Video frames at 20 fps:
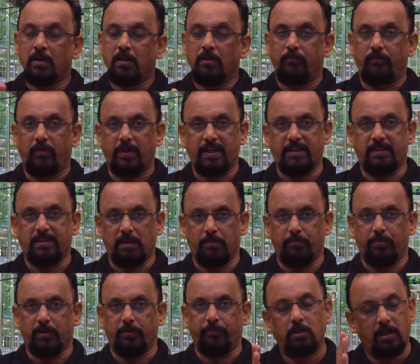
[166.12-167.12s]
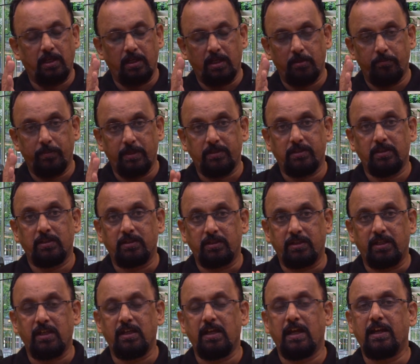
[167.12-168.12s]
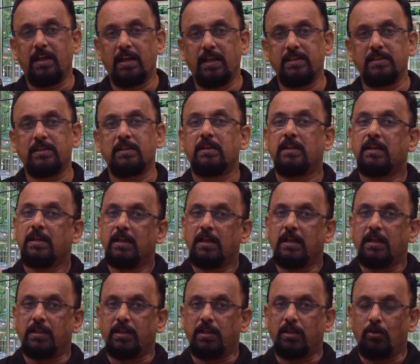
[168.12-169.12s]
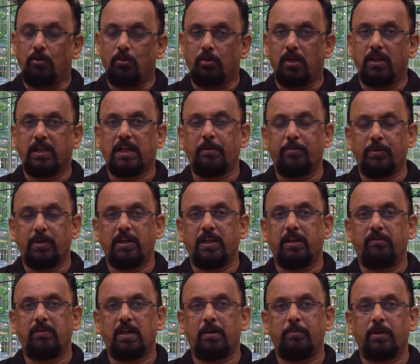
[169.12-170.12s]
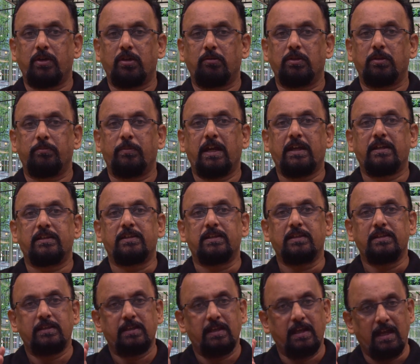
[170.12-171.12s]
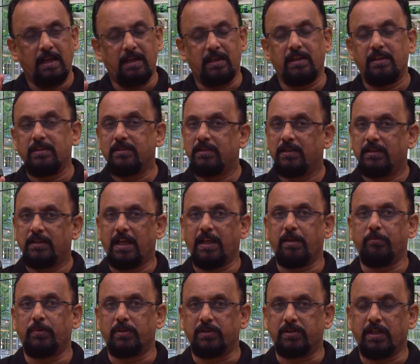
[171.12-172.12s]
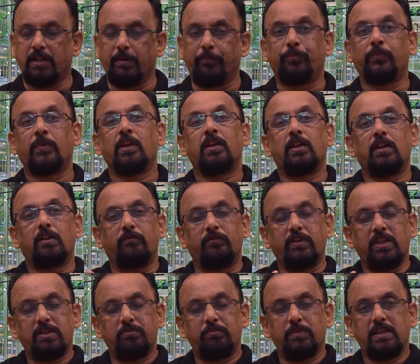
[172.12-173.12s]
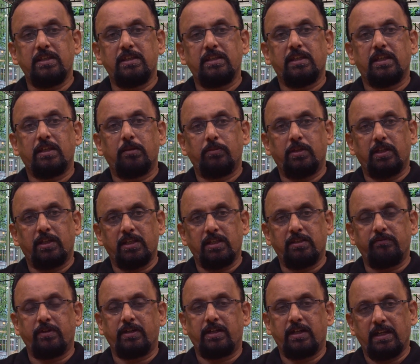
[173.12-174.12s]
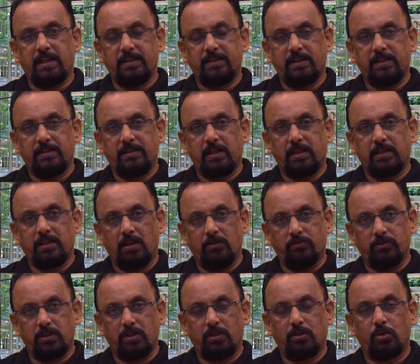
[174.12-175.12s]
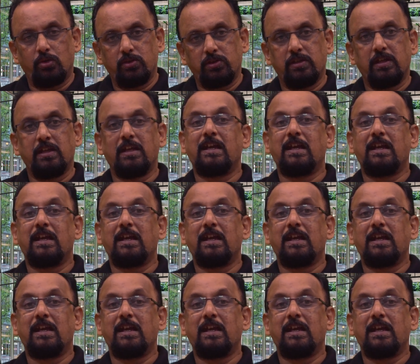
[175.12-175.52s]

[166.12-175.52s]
For example, under Basel III guidelines, the overall capital requirement of the banks is at least 9%, which means if the risk-weighted assets are 1000 crores,